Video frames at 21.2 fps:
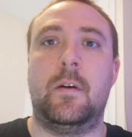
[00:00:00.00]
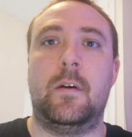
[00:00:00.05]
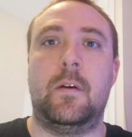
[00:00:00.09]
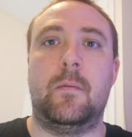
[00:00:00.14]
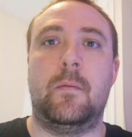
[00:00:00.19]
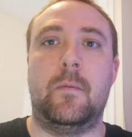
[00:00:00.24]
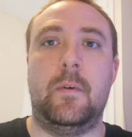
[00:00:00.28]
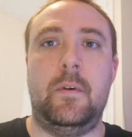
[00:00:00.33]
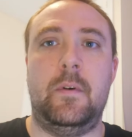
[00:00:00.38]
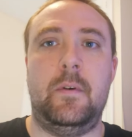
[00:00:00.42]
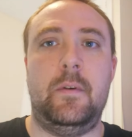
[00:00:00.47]

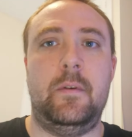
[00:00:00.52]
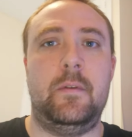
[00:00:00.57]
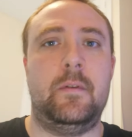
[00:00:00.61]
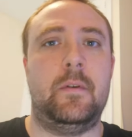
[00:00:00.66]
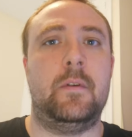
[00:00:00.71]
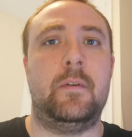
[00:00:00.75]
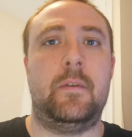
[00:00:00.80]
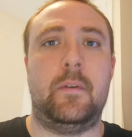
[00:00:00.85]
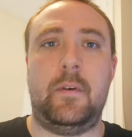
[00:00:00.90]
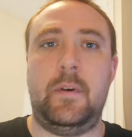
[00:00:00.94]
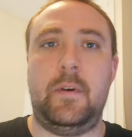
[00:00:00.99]
were
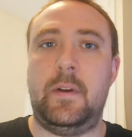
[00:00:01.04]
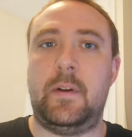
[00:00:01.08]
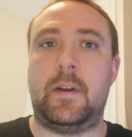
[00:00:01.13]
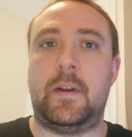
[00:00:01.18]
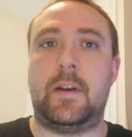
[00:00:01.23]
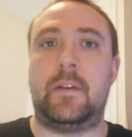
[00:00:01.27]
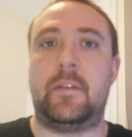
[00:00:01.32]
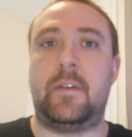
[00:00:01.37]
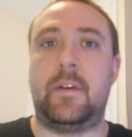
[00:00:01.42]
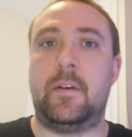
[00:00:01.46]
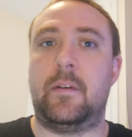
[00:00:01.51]

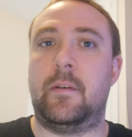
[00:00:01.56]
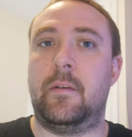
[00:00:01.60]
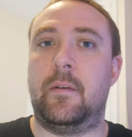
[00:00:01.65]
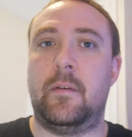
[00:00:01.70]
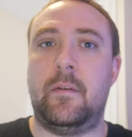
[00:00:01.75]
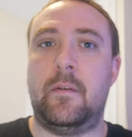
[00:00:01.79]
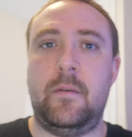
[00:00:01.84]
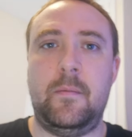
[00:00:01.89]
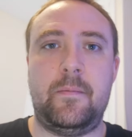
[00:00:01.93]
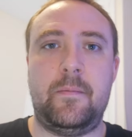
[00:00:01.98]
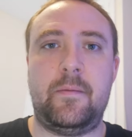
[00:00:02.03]
annihilated
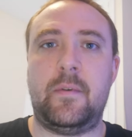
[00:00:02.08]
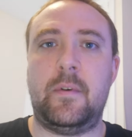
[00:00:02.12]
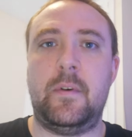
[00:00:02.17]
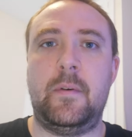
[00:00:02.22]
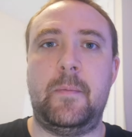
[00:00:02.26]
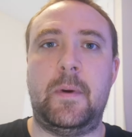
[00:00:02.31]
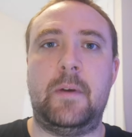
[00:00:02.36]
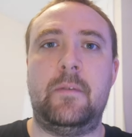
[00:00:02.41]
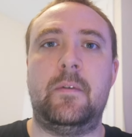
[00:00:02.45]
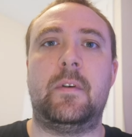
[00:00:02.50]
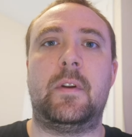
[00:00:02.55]
not
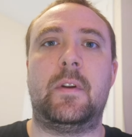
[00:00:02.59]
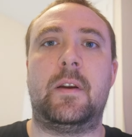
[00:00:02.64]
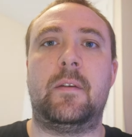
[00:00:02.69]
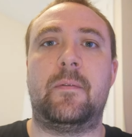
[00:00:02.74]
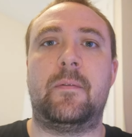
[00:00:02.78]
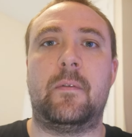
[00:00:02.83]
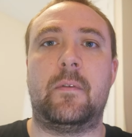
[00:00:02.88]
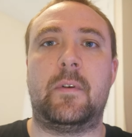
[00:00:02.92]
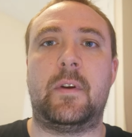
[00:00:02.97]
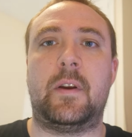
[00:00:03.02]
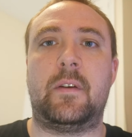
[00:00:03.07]
primarily
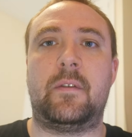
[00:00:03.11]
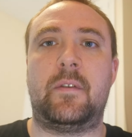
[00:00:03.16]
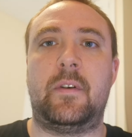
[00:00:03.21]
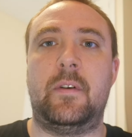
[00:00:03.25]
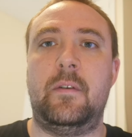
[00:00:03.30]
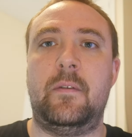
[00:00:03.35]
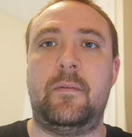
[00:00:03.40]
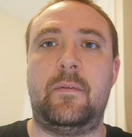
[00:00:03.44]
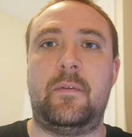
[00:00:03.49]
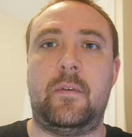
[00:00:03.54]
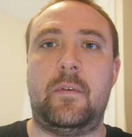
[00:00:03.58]
for their
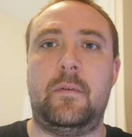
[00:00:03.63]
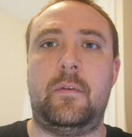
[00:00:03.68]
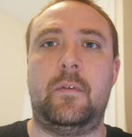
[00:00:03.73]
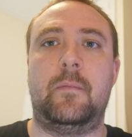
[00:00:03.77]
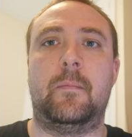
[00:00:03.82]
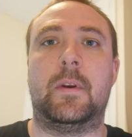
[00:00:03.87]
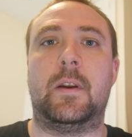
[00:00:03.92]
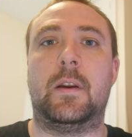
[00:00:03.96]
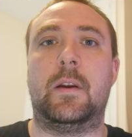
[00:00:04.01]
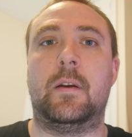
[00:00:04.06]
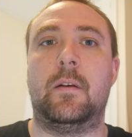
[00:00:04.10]
sin of
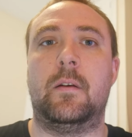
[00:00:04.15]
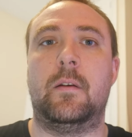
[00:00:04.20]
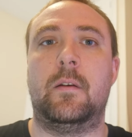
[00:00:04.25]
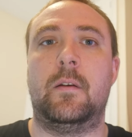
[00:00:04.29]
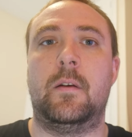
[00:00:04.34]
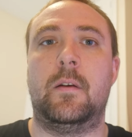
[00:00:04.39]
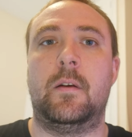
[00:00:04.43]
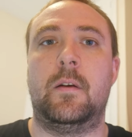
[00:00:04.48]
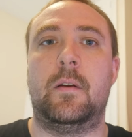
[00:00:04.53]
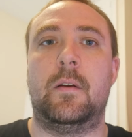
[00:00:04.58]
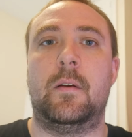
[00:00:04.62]
sodomy,
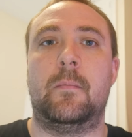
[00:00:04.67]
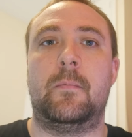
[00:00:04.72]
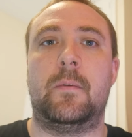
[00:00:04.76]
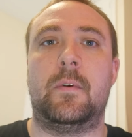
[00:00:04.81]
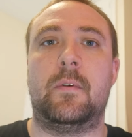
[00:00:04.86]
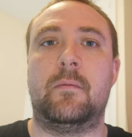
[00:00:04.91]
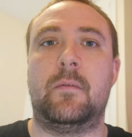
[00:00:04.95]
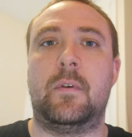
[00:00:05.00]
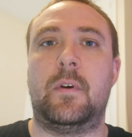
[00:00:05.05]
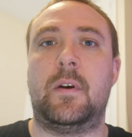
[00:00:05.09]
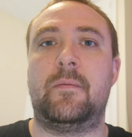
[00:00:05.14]

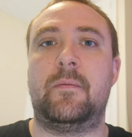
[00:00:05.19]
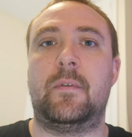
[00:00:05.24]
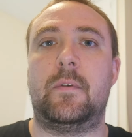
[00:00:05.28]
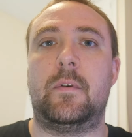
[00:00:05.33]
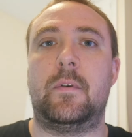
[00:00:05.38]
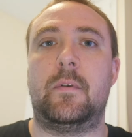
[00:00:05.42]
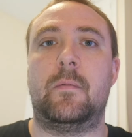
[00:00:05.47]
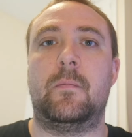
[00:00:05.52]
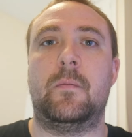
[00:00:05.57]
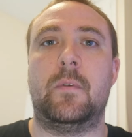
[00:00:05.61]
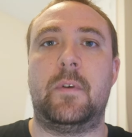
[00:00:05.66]
but rather
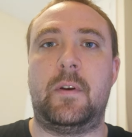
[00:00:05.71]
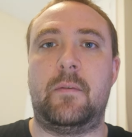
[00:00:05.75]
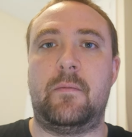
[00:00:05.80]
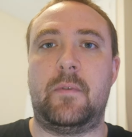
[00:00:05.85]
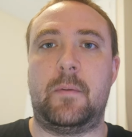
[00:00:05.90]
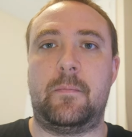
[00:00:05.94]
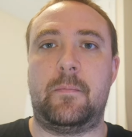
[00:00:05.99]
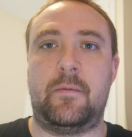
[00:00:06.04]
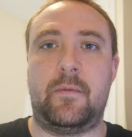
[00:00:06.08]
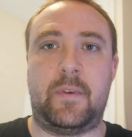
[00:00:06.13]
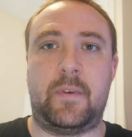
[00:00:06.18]
what it
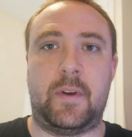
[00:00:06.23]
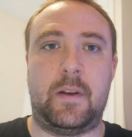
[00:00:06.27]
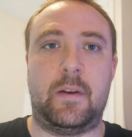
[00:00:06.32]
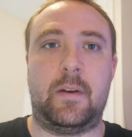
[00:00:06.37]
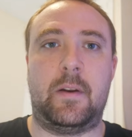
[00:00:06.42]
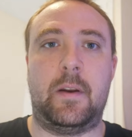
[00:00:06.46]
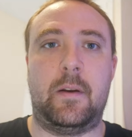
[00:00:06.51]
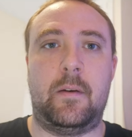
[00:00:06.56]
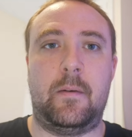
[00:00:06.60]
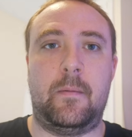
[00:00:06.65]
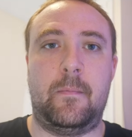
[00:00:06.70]

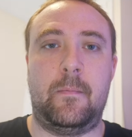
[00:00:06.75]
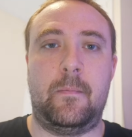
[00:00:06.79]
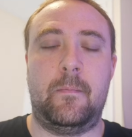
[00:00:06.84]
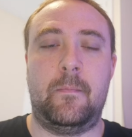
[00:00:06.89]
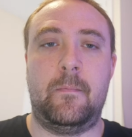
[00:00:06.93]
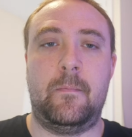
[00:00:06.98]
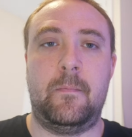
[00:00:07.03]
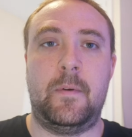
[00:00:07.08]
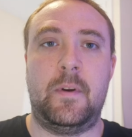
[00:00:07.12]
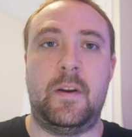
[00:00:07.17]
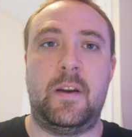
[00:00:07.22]
represented.
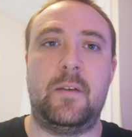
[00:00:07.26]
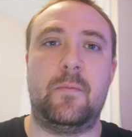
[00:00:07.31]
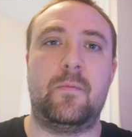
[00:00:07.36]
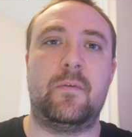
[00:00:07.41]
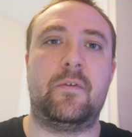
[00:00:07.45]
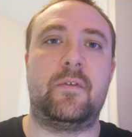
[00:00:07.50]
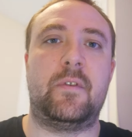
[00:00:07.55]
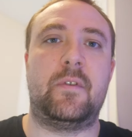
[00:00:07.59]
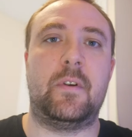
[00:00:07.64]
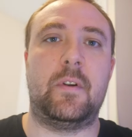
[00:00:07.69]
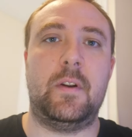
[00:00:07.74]
It
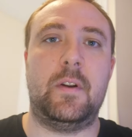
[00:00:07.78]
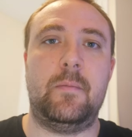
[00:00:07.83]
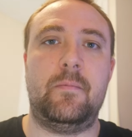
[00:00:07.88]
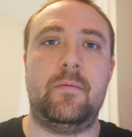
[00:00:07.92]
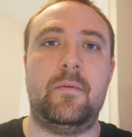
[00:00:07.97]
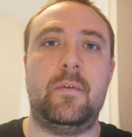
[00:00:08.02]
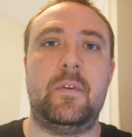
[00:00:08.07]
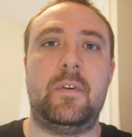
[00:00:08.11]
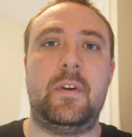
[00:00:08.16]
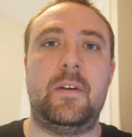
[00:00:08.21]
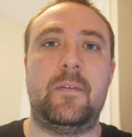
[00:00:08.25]
was
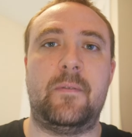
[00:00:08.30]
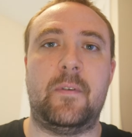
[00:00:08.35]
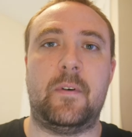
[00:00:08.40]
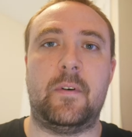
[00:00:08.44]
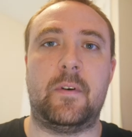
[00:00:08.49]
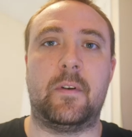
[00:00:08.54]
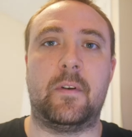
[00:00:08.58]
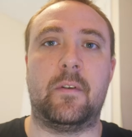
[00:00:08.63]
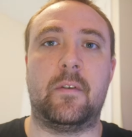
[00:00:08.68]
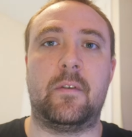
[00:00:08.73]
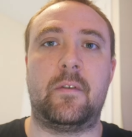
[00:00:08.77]
deliberate
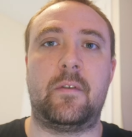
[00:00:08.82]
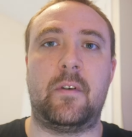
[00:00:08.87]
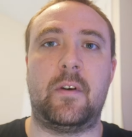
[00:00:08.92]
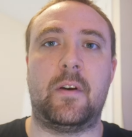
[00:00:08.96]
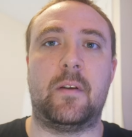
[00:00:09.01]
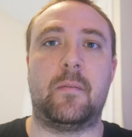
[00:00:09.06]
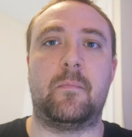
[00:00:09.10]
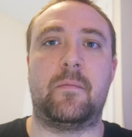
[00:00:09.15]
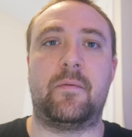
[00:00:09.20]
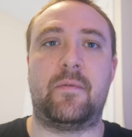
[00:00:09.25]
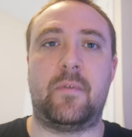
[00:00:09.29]
defiance
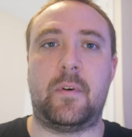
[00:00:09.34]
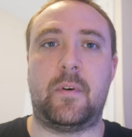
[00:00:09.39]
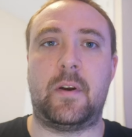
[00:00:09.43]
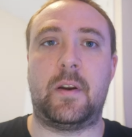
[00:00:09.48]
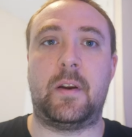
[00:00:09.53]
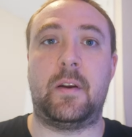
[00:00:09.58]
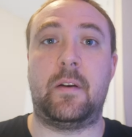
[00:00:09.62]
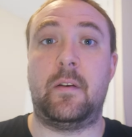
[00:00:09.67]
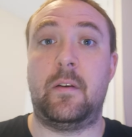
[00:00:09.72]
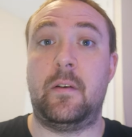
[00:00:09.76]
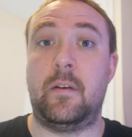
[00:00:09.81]
and
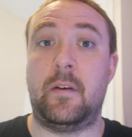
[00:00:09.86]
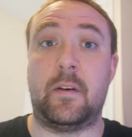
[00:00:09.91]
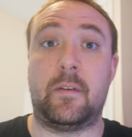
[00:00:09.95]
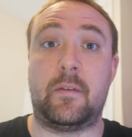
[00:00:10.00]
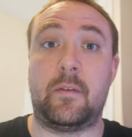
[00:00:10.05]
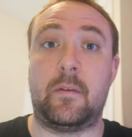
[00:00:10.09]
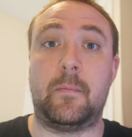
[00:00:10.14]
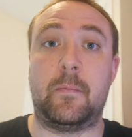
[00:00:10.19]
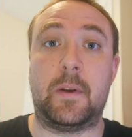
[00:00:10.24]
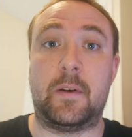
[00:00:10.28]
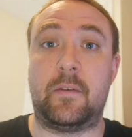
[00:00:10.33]
pride, as
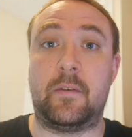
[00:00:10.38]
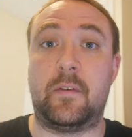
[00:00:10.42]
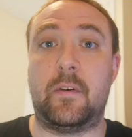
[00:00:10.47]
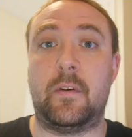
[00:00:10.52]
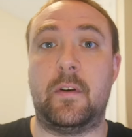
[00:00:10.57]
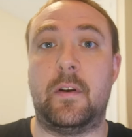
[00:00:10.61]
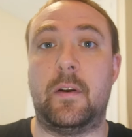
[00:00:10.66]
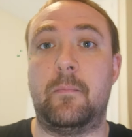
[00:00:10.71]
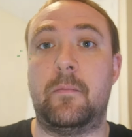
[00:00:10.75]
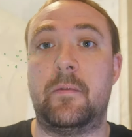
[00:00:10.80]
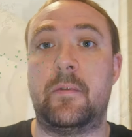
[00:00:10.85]
I
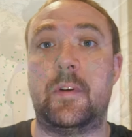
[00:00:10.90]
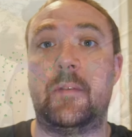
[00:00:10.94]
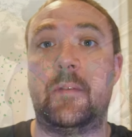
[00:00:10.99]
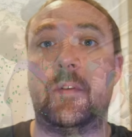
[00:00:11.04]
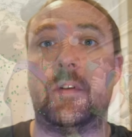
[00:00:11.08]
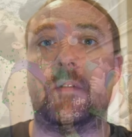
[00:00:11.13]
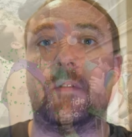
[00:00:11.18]
mentioned in previous